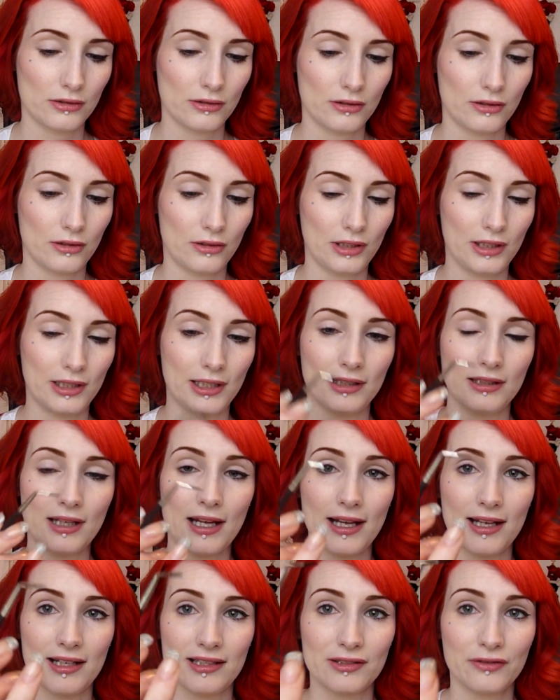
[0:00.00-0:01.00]
all the little
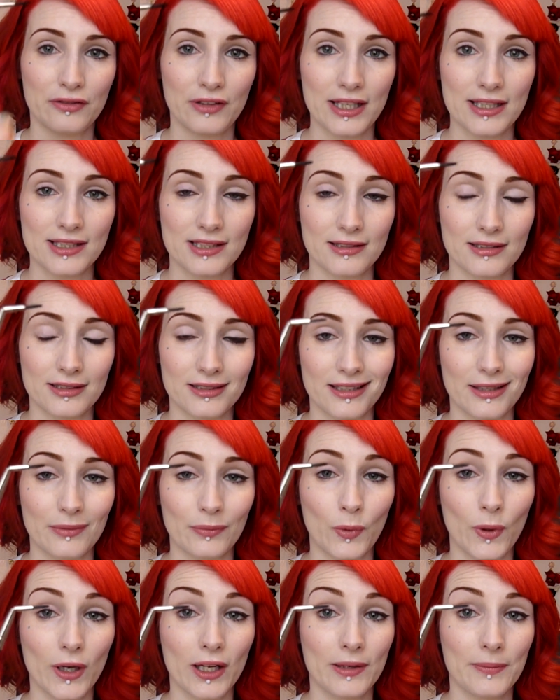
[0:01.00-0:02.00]
hairs are facing the same
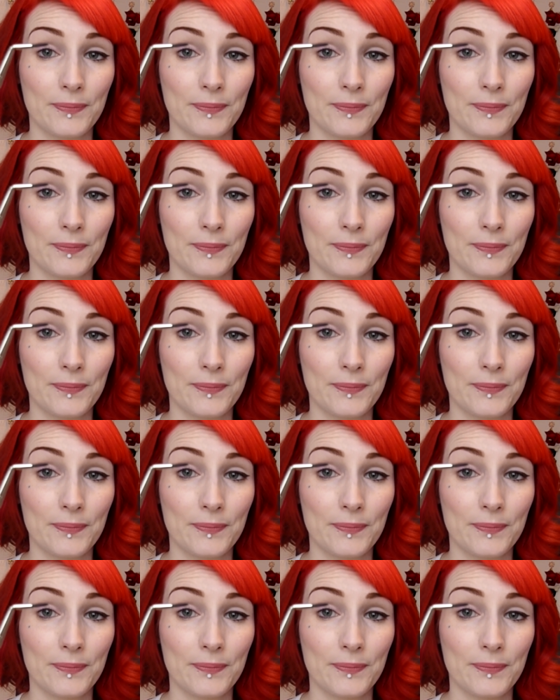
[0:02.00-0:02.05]
way,